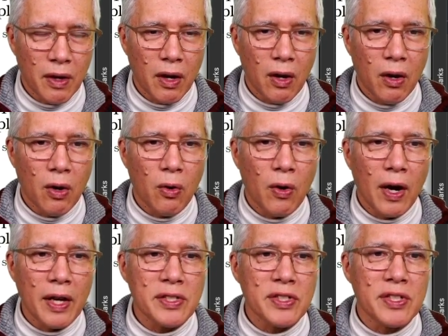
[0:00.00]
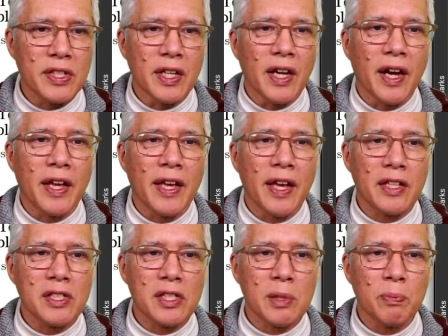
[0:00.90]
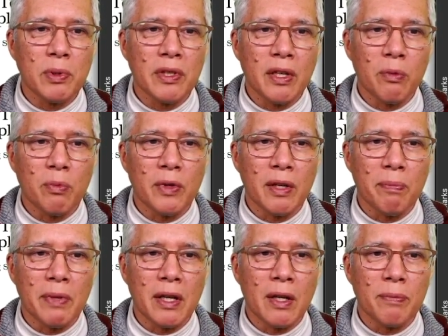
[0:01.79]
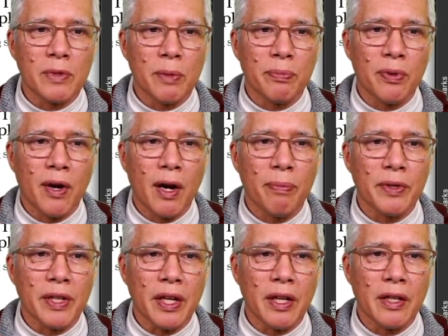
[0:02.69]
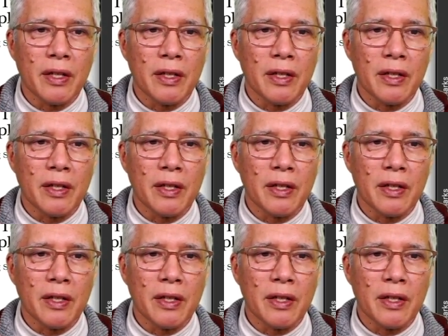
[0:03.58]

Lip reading: Oh, I see. I can't split it when it becomes a property.